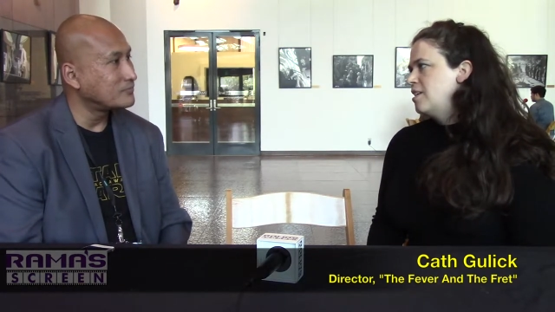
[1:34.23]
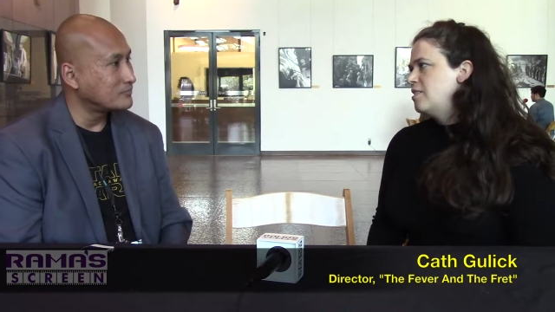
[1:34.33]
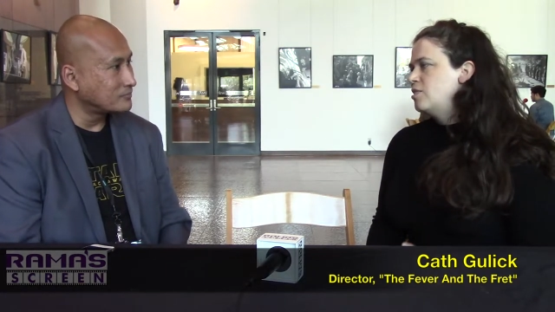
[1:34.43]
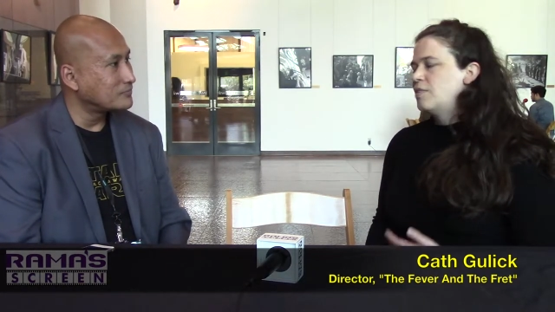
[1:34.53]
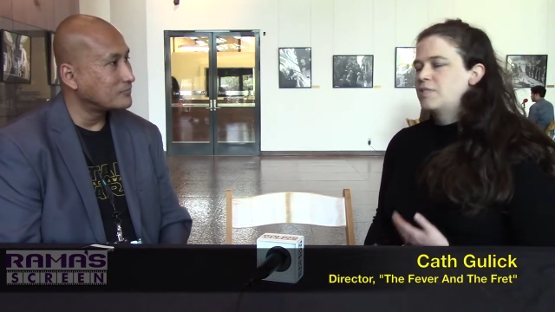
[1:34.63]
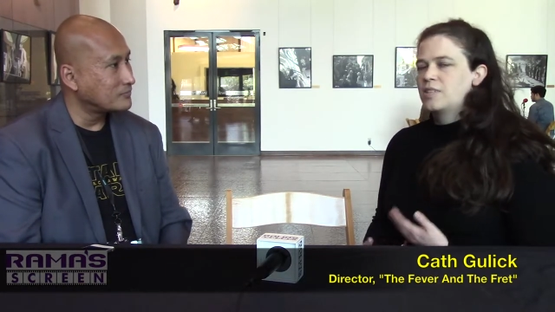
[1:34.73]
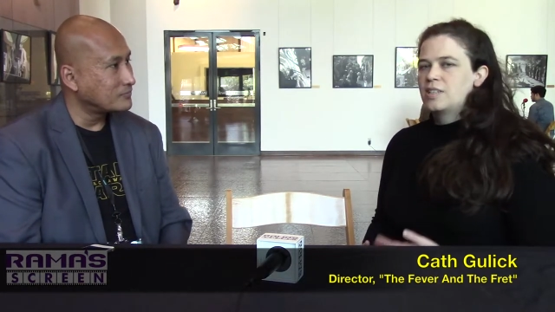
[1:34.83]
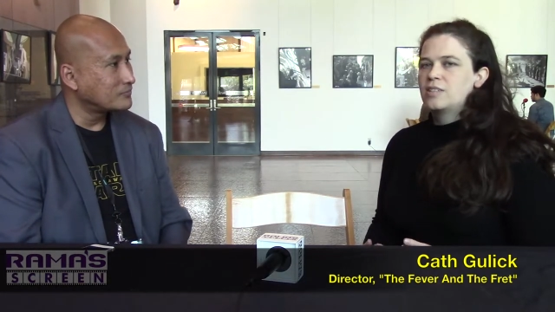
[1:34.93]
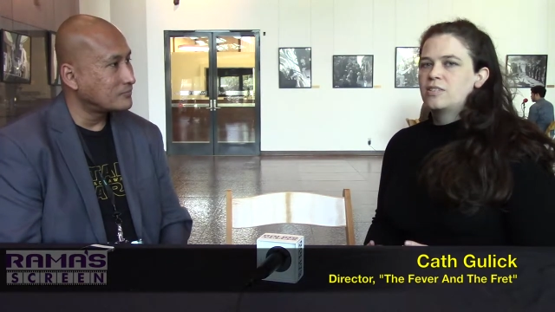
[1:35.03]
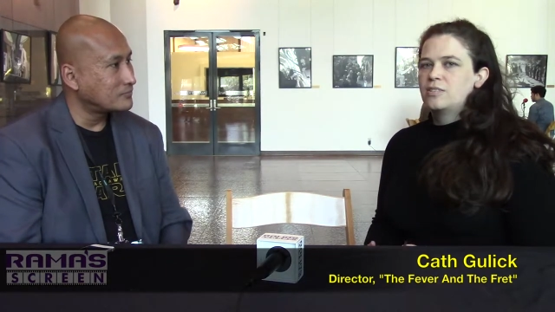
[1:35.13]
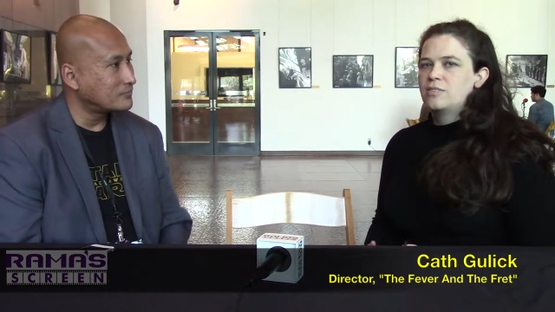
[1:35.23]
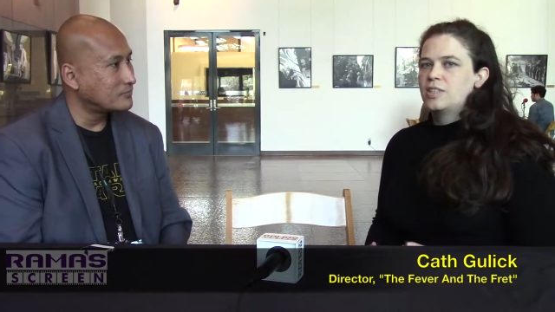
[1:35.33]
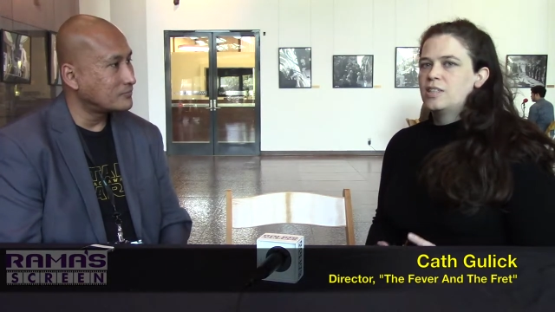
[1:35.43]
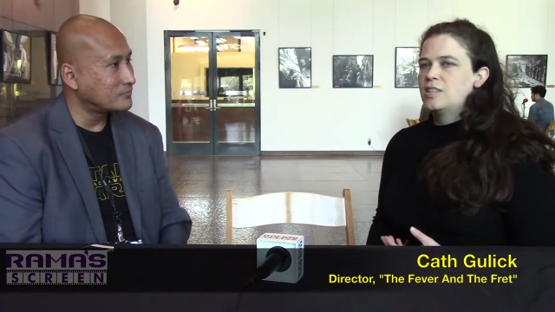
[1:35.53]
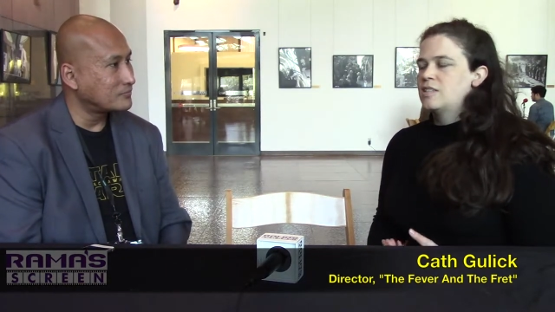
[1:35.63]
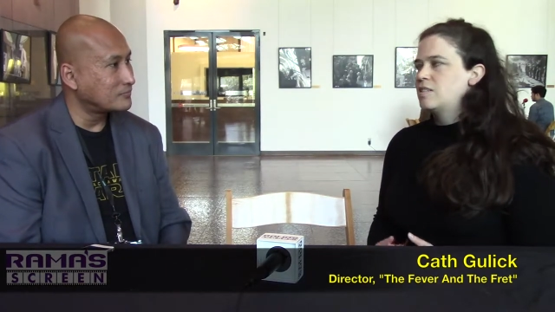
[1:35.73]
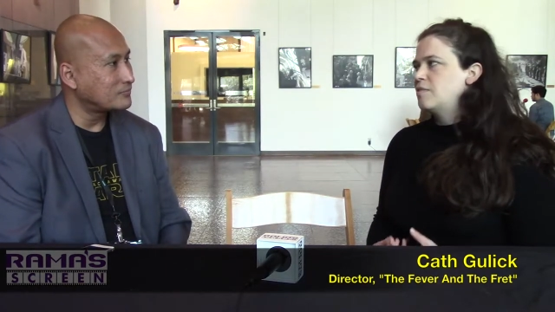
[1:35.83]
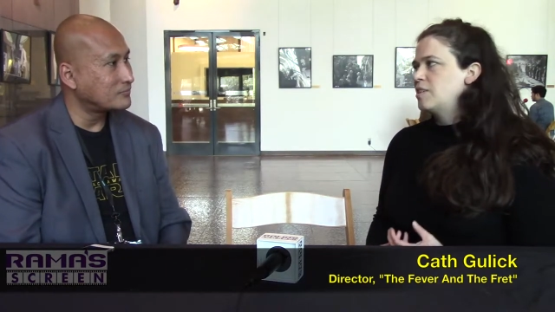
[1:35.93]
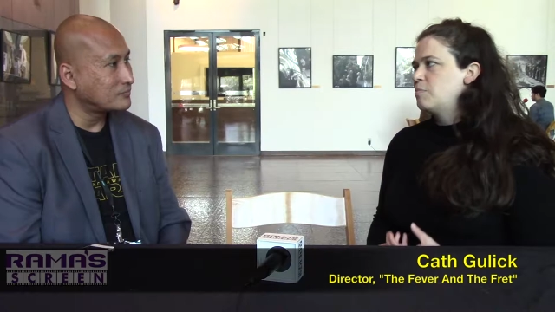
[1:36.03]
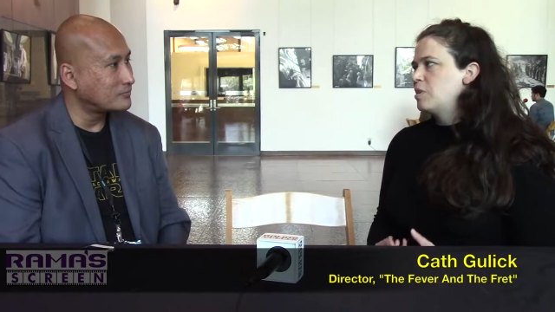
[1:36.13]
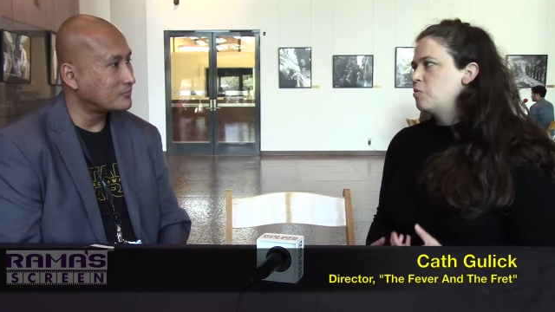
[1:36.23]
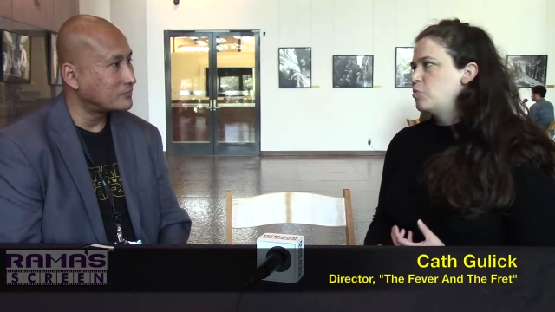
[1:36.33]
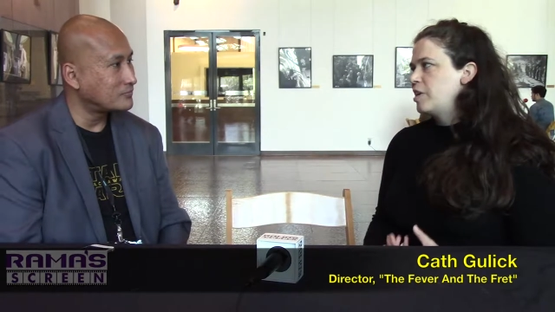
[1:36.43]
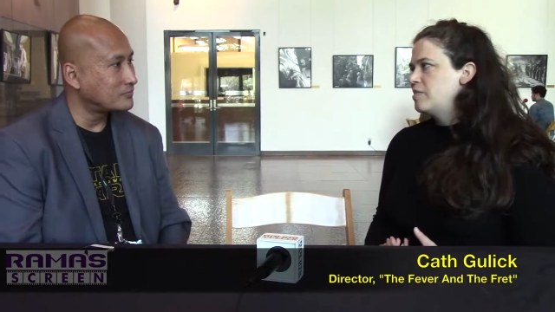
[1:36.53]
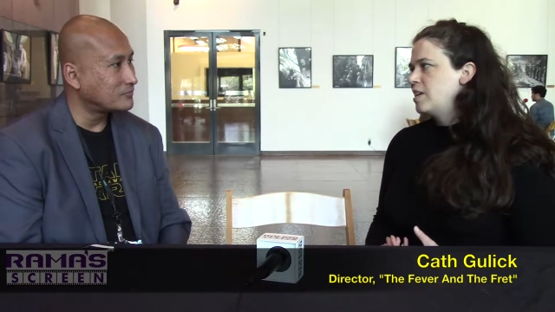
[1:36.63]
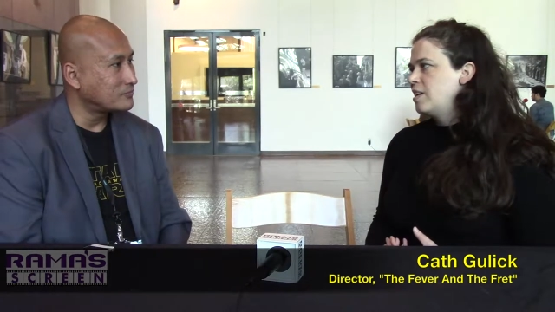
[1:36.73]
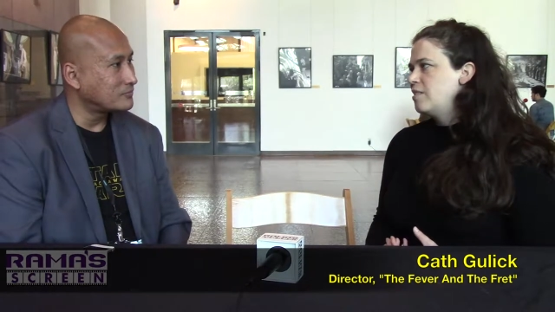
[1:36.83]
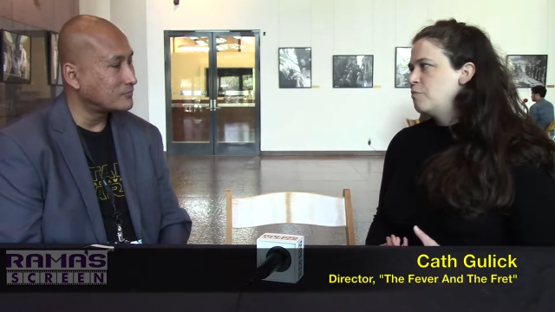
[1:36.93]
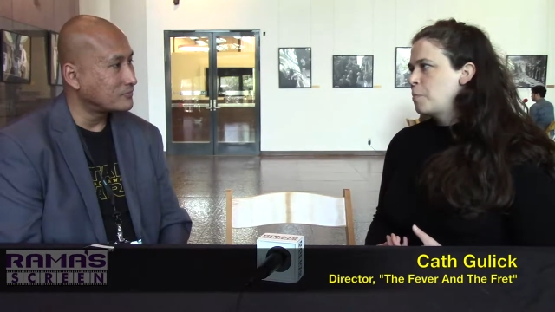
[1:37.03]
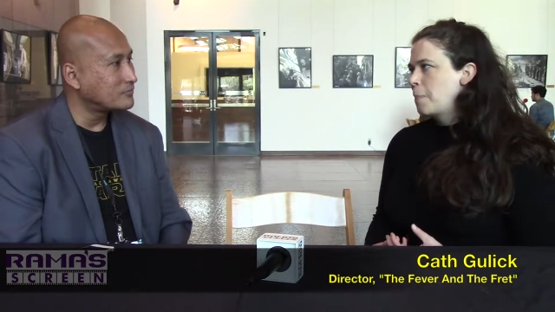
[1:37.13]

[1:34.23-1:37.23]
Speaker 1: And then you have to think on your feet and solve that problem that day.